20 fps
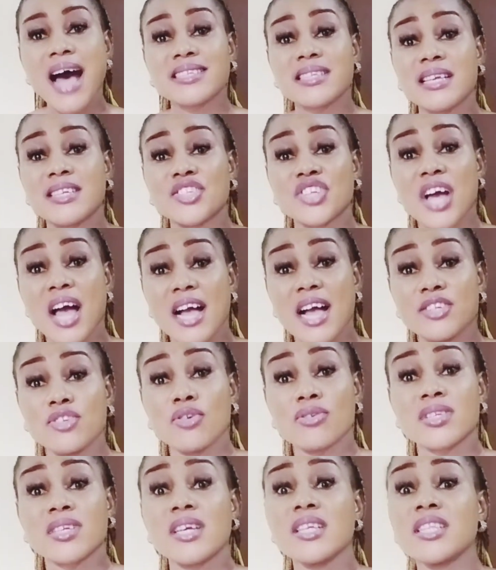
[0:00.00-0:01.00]
as a
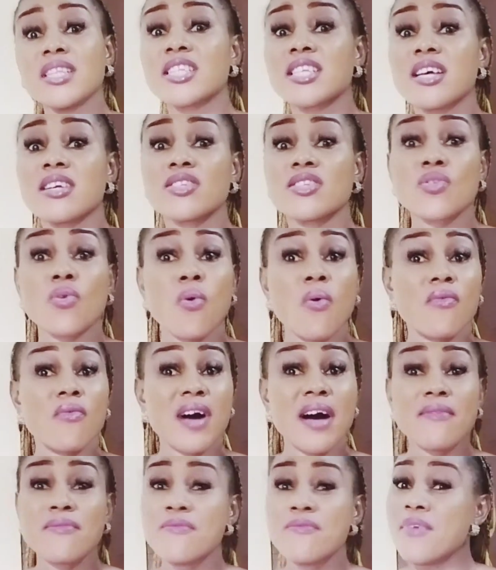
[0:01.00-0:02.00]
child, your skin turns
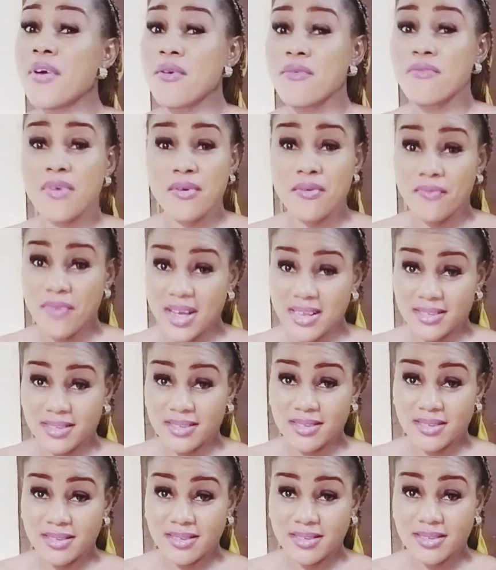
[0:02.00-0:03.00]
over very, very
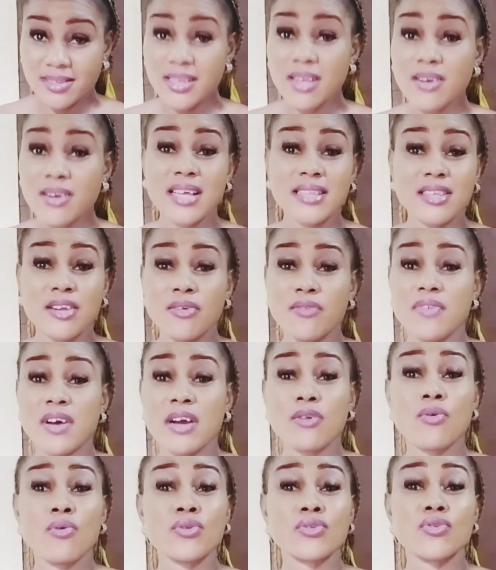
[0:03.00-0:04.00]
fast. Cellular
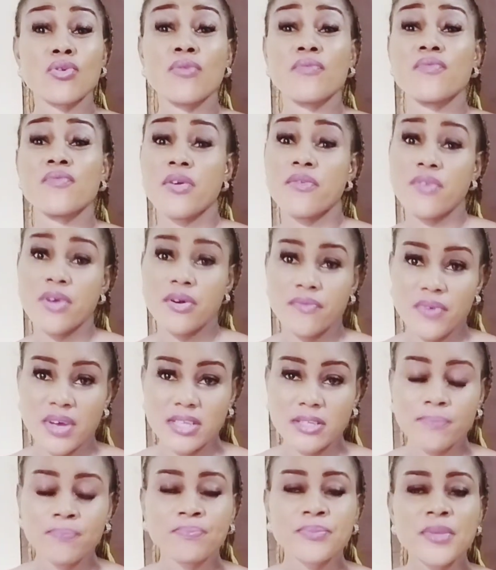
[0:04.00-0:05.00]
turnover goes on very, very
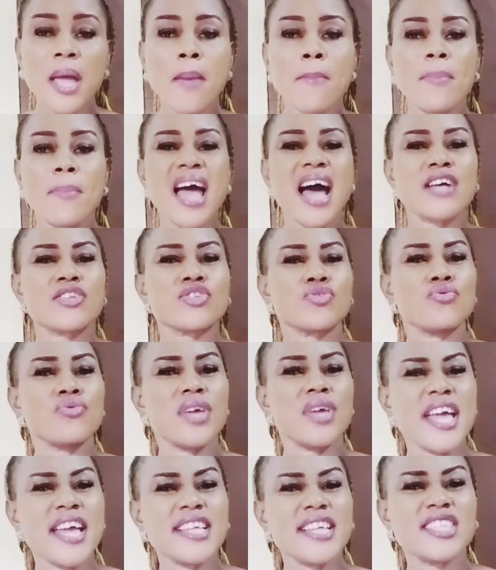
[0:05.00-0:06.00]
fast. But as
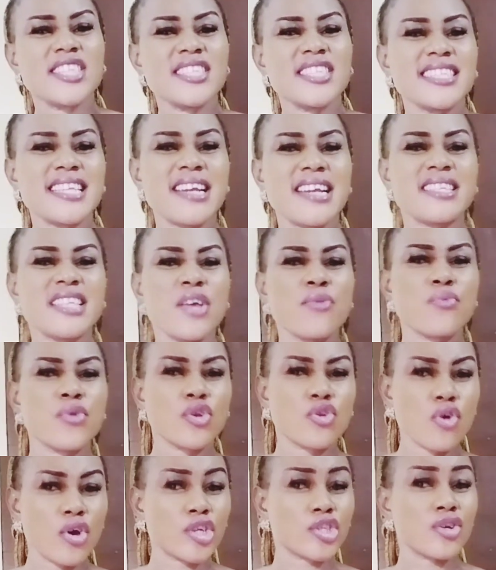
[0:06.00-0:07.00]
you age, there is a
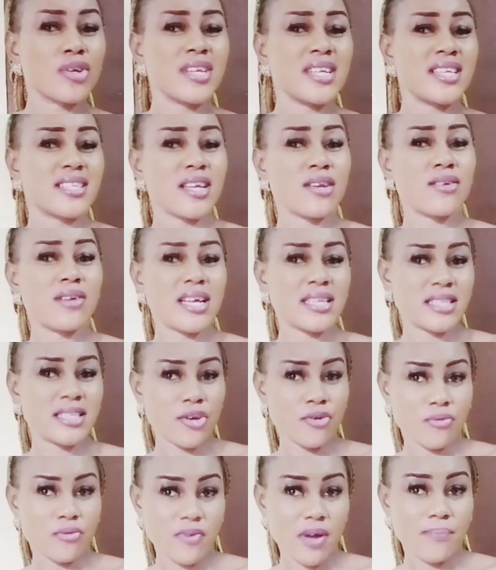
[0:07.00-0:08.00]
reduction in cellular
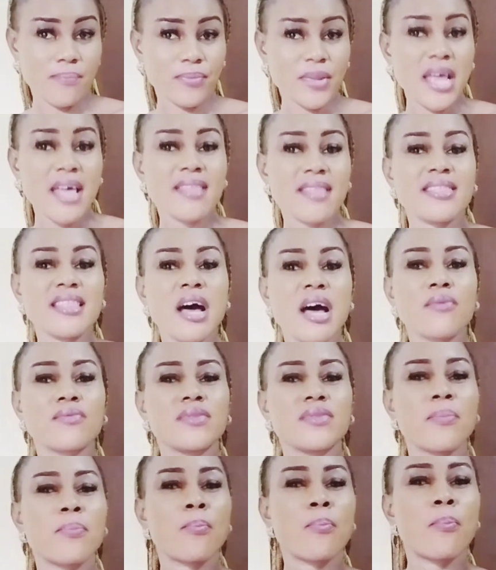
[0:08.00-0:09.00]
turnover.
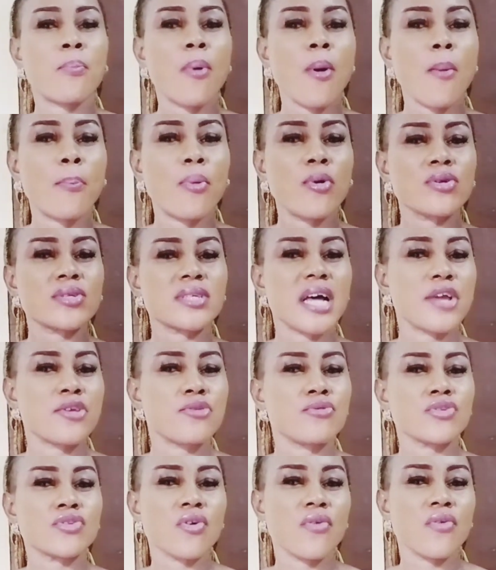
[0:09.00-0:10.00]
Now, the purpose
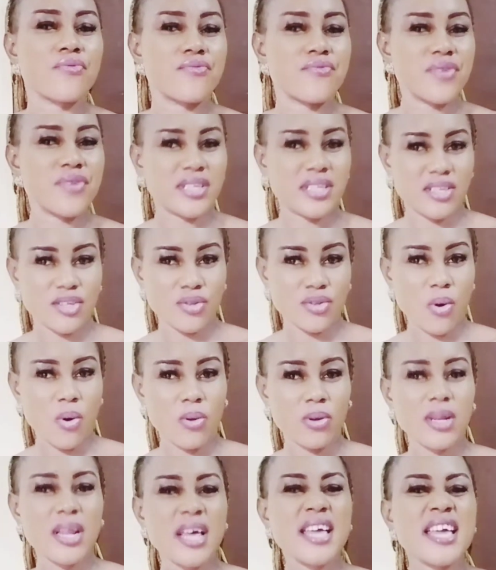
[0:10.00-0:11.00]
and use of
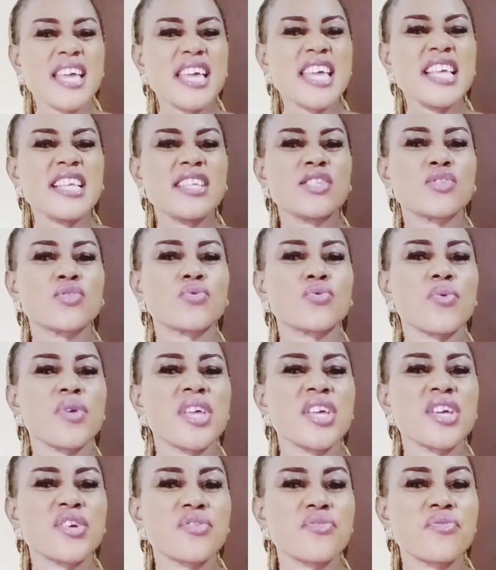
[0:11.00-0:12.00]
retinol is
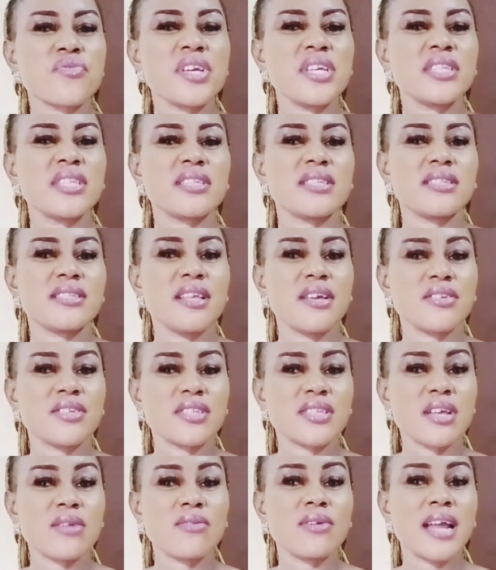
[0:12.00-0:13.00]
to increase the
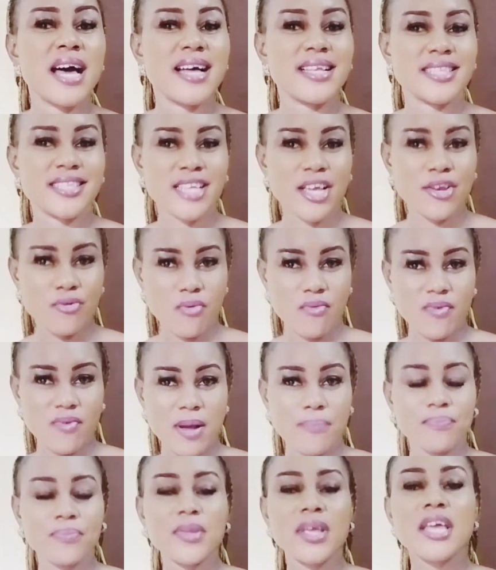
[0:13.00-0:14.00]
cellular
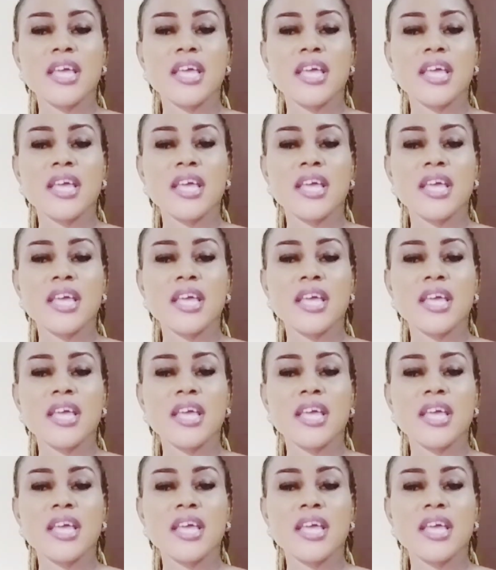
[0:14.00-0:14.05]
turnover.